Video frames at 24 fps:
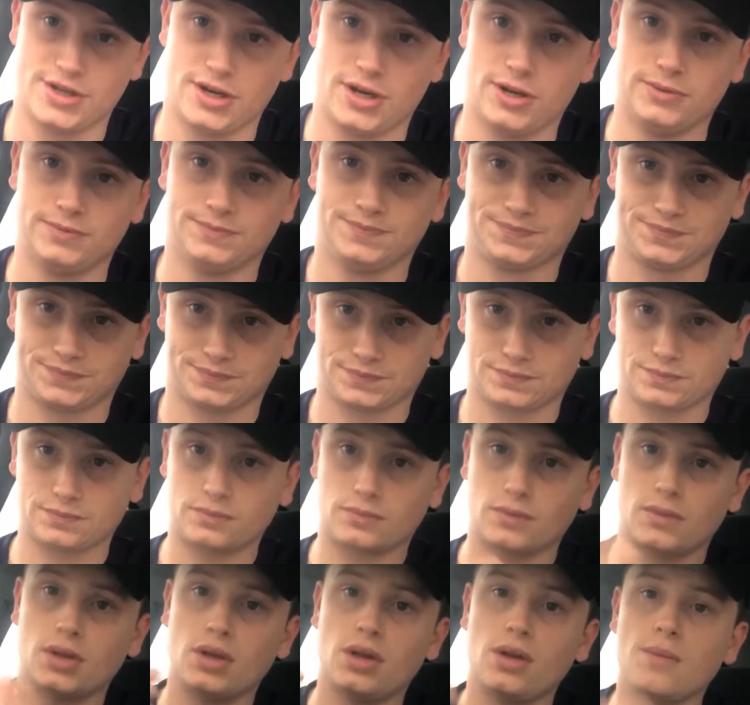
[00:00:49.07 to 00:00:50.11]
So
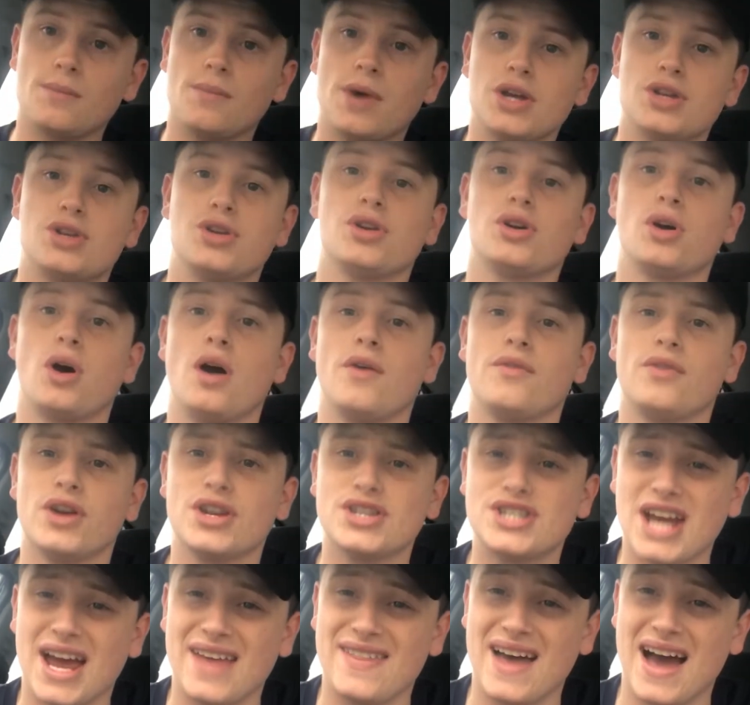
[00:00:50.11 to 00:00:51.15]
make sure you go over
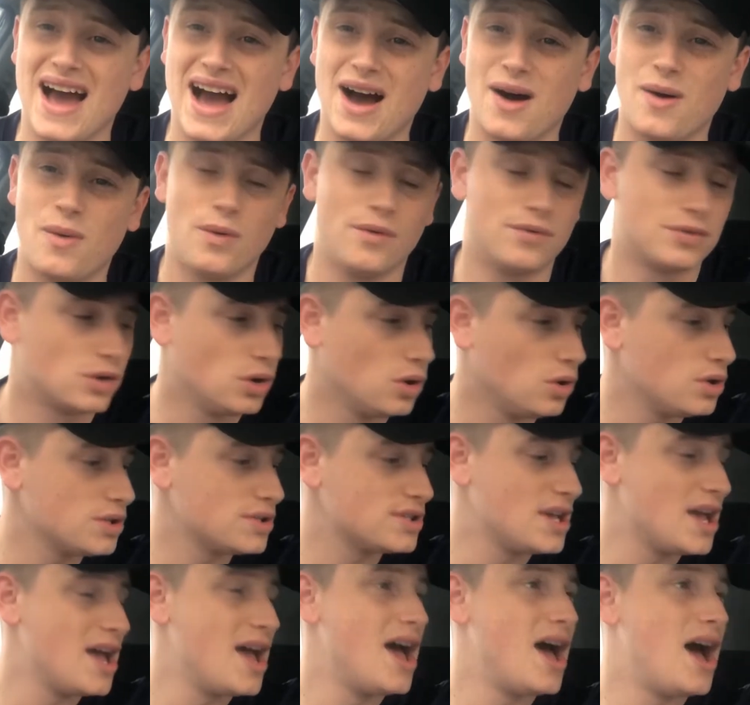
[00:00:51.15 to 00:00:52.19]
and check that out, of
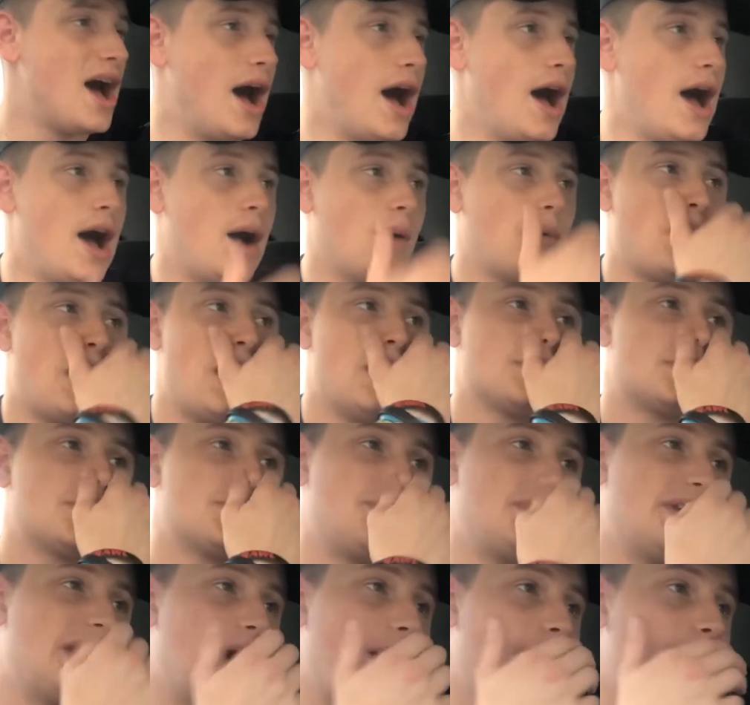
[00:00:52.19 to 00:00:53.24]
course. What else
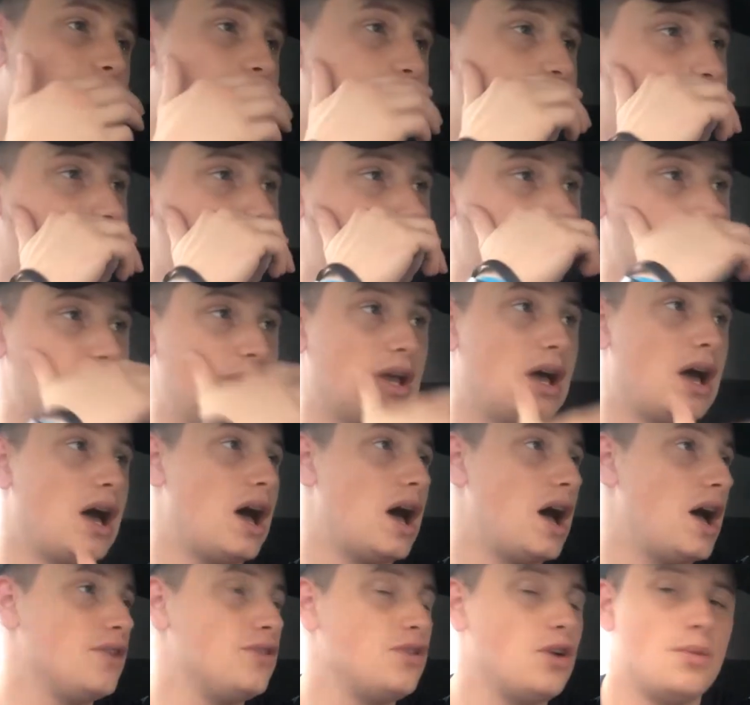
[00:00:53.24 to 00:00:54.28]
has been happening?
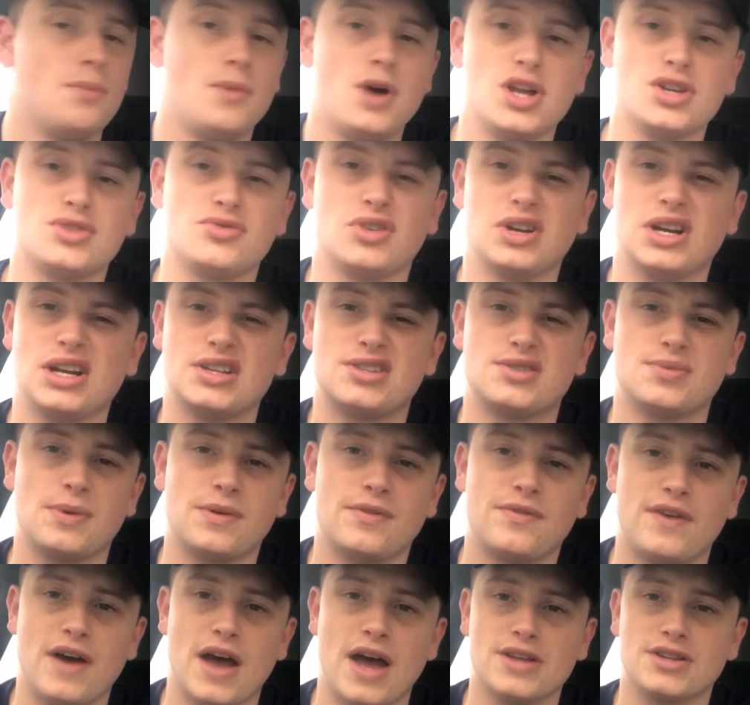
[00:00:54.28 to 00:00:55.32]
Not much, really, to
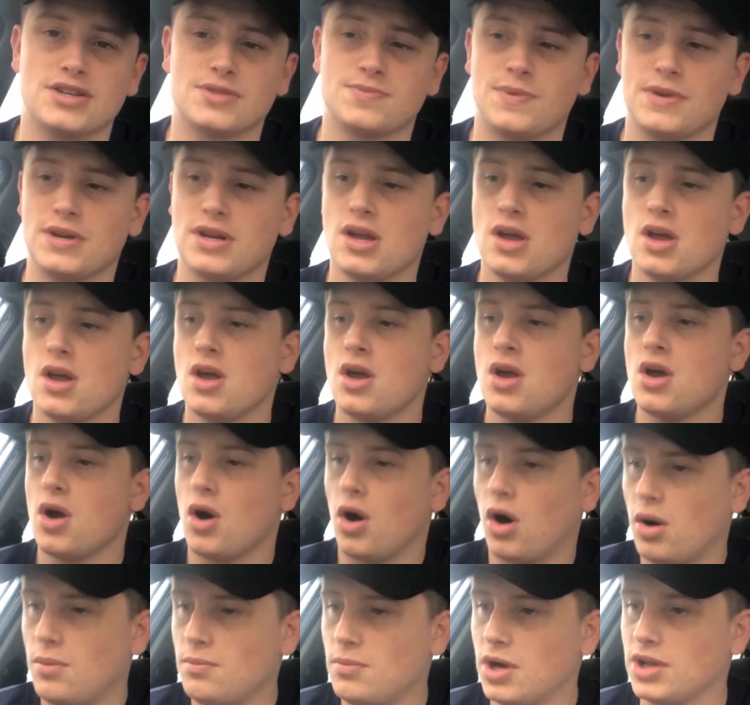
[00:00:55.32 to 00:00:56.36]
be fair. Just been
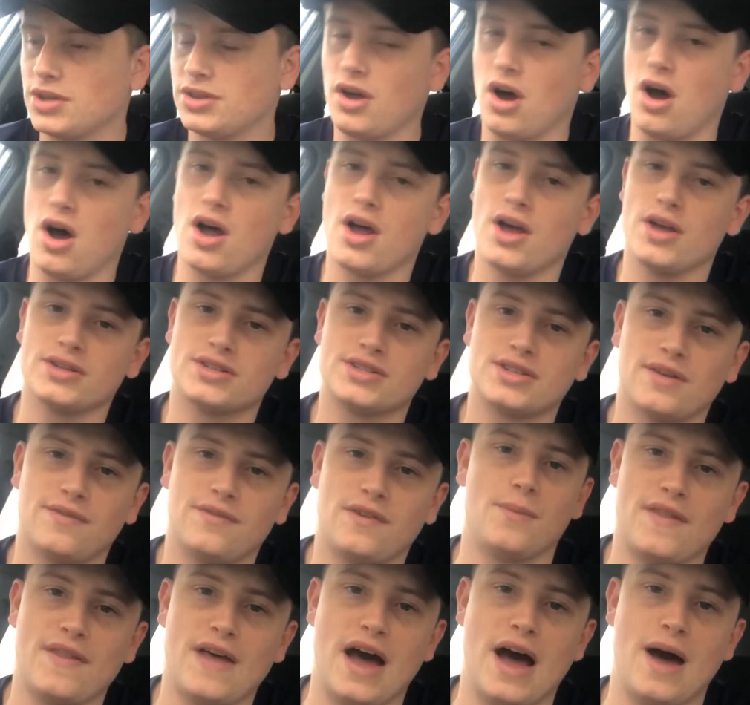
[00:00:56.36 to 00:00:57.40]
on my diet,
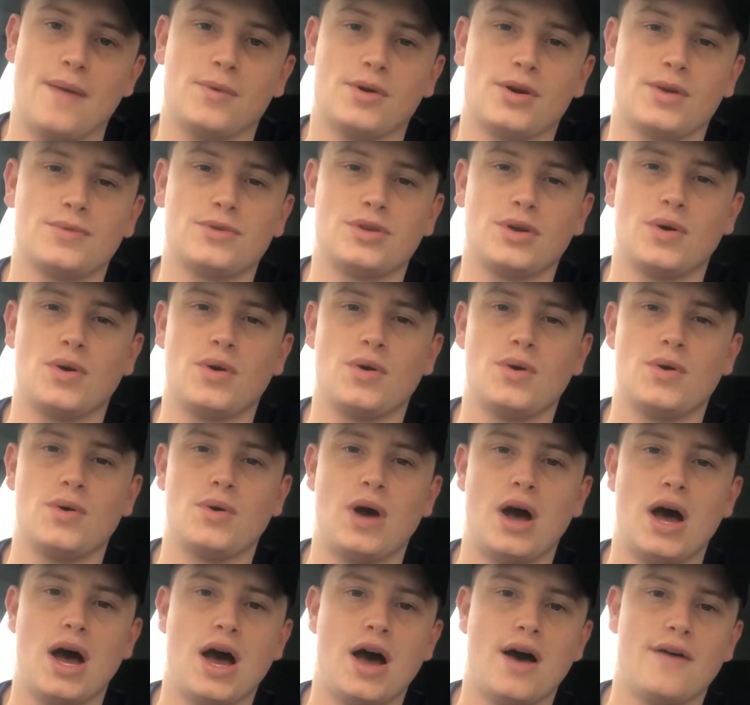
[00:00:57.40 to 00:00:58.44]
stuff like that. I'm going to
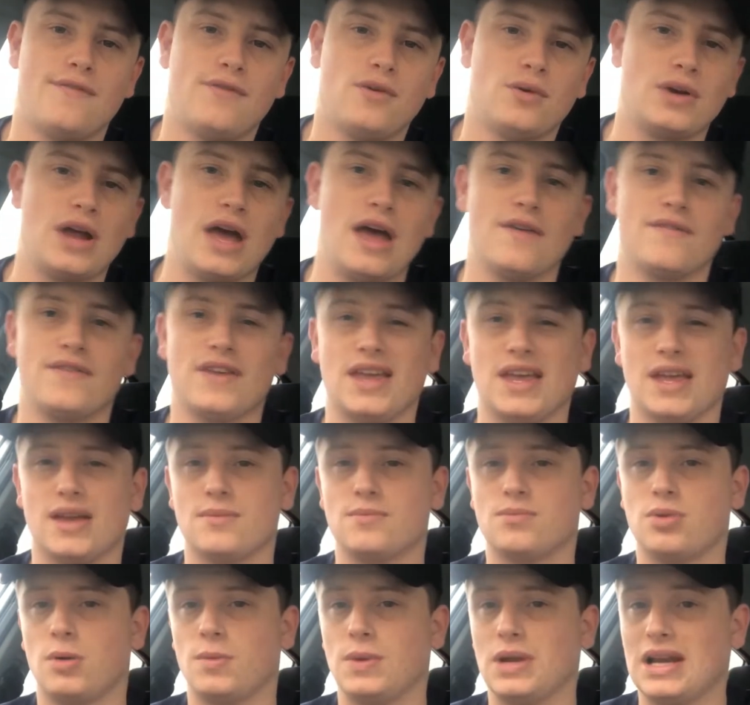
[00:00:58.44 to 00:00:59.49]
do a full day of
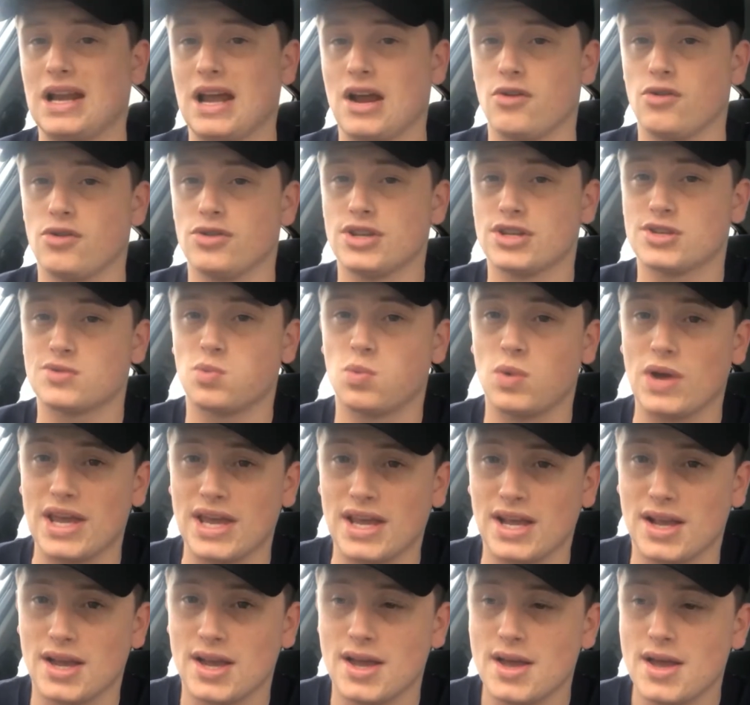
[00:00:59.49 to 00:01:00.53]
eating probably later on this
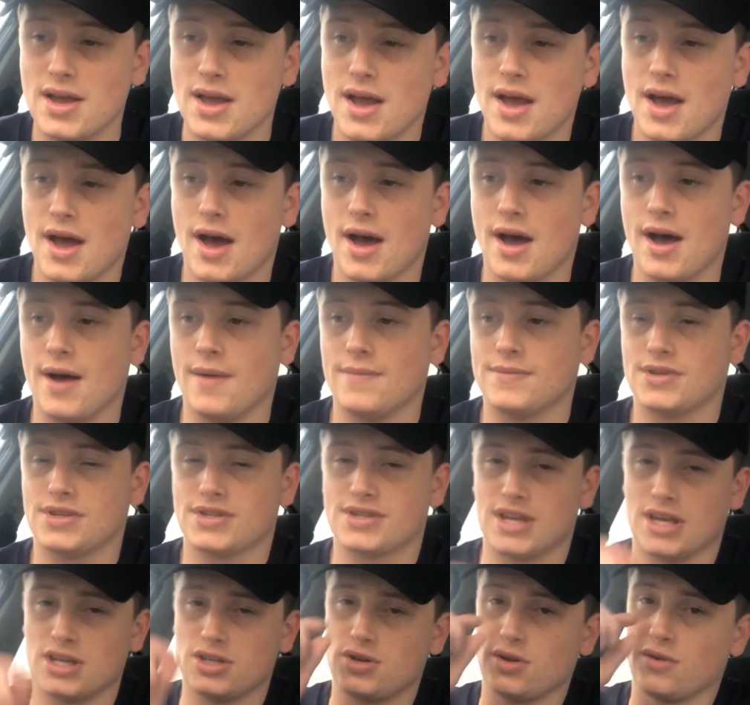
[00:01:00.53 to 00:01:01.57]
week. So
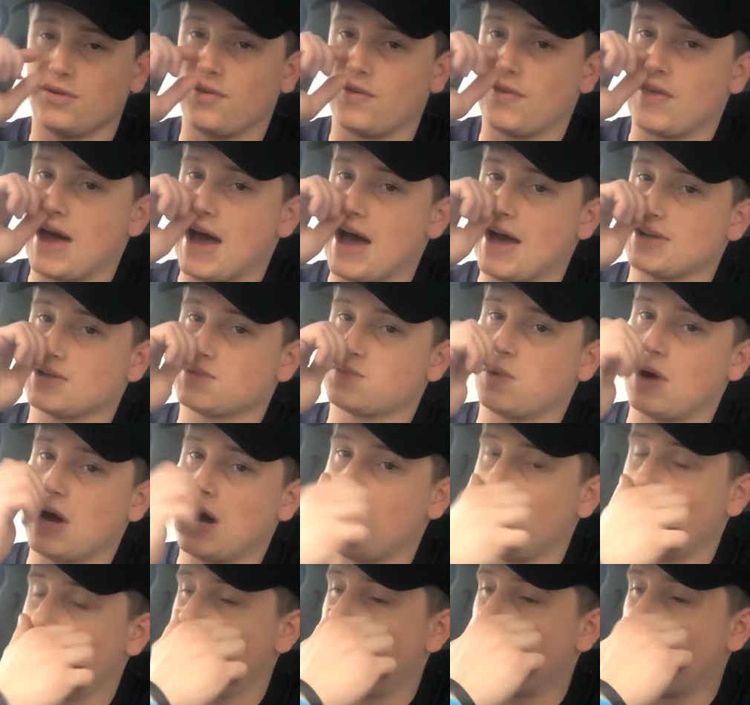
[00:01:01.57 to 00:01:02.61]
stay tuned for that as
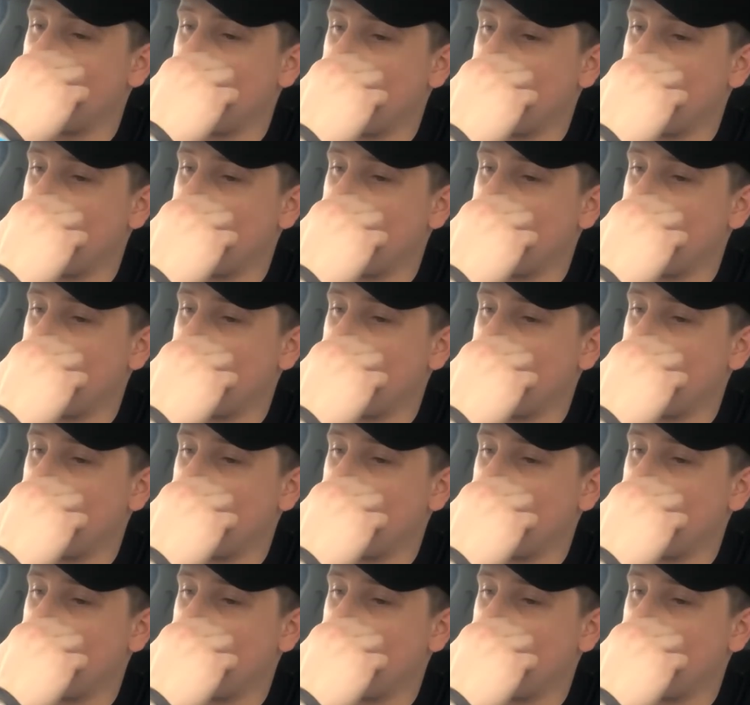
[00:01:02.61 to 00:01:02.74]
well.